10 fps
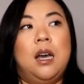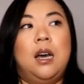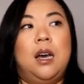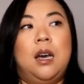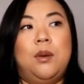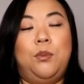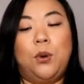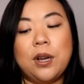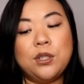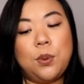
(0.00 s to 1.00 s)

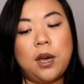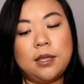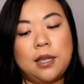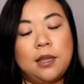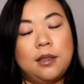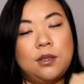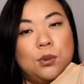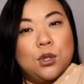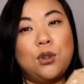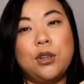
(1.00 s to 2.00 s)
Price wise, I think this
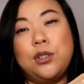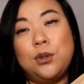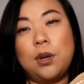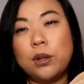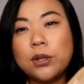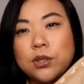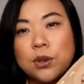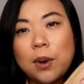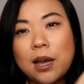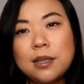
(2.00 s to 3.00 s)
was $32
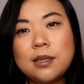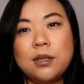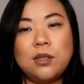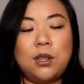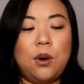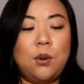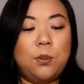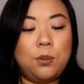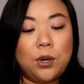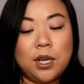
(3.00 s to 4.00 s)
US, so
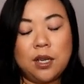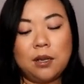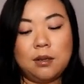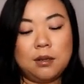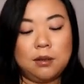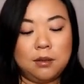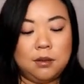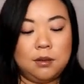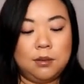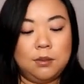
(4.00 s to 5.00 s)
pretty
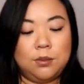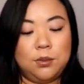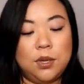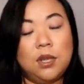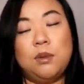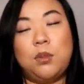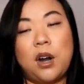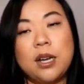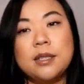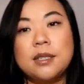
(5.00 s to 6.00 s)
good
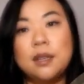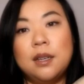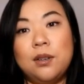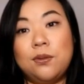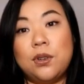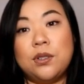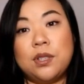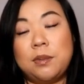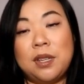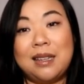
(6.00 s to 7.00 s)
price for
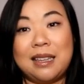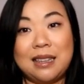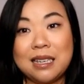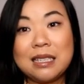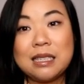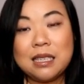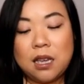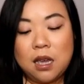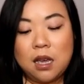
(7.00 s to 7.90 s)
something like this.